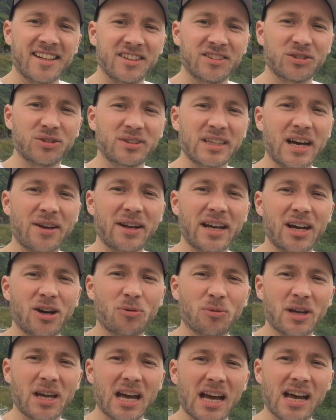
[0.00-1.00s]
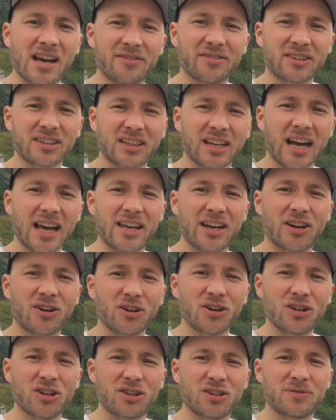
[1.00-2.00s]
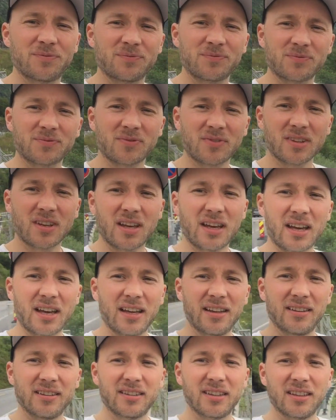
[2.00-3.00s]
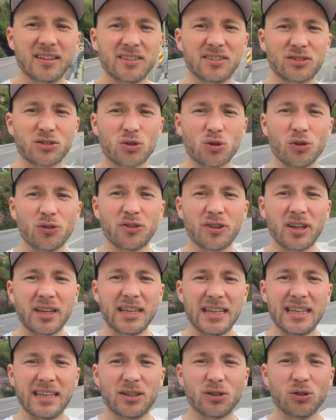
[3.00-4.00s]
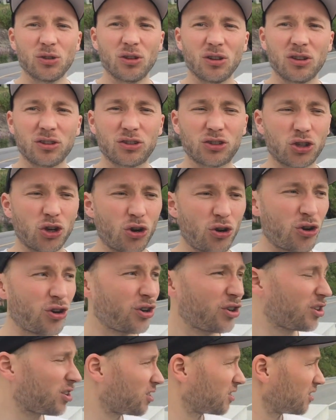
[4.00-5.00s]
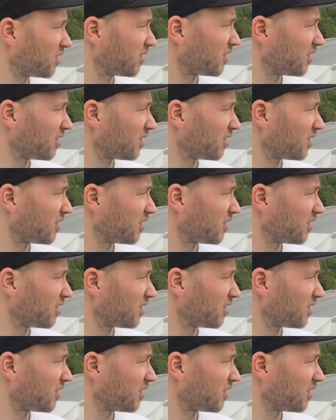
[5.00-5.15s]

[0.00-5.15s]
So down here we have Geiranger, and this is called the Eagle Turn.